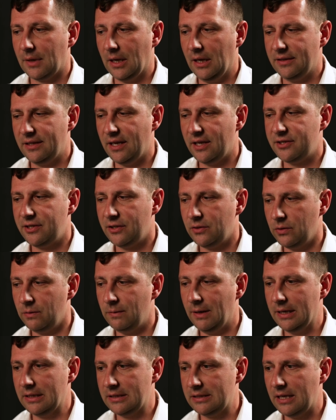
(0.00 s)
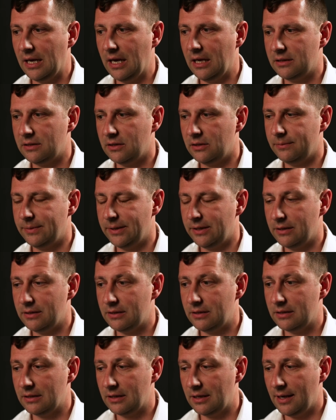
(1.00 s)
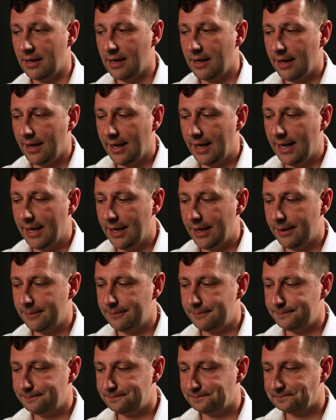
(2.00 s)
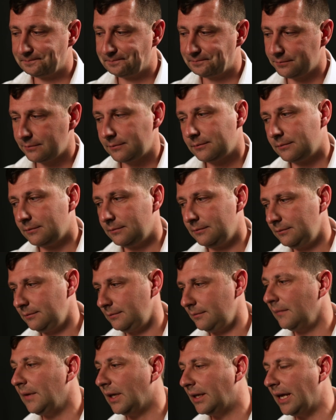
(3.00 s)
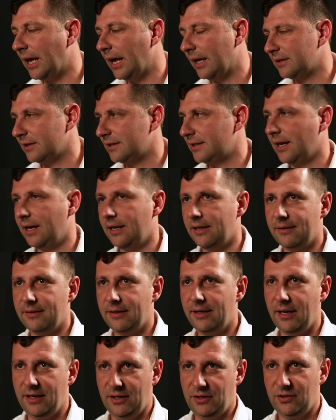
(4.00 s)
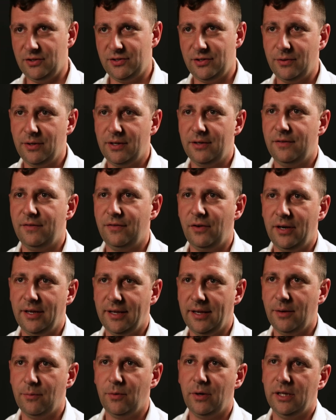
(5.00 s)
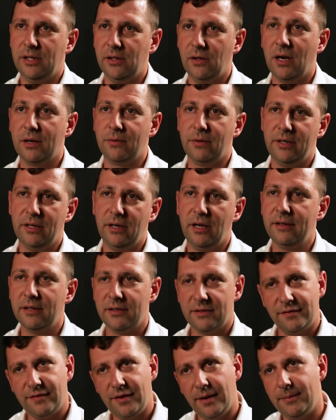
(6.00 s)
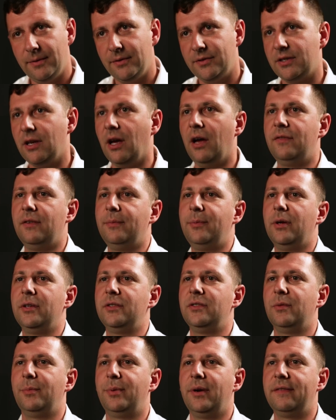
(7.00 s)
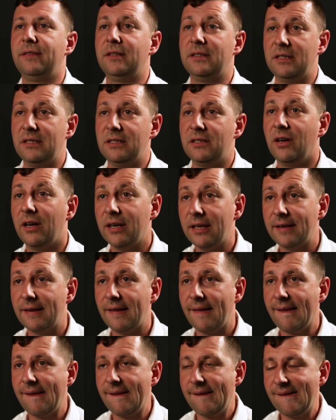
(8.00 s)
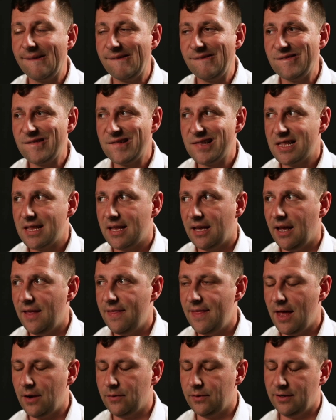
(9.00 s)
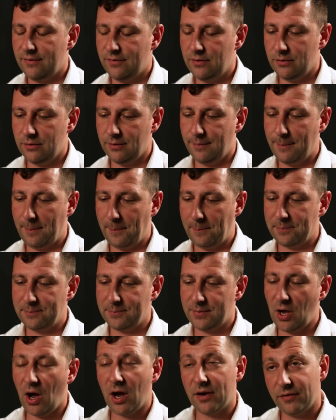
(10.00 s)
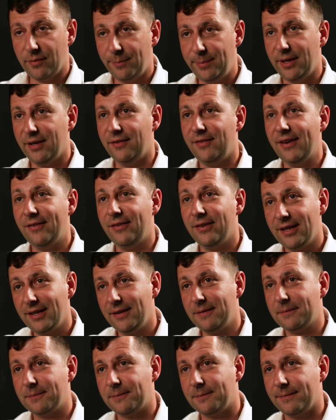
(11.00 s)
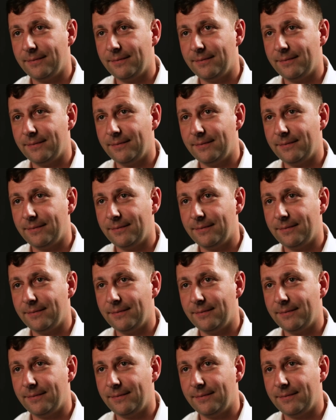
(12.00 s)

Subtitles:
It's actually a good way to start too, because as I say, getting used to it, finding out what you like, what you don't. There's a fair bit of scope for personal preference inside it, and that'll give you a bit of everything,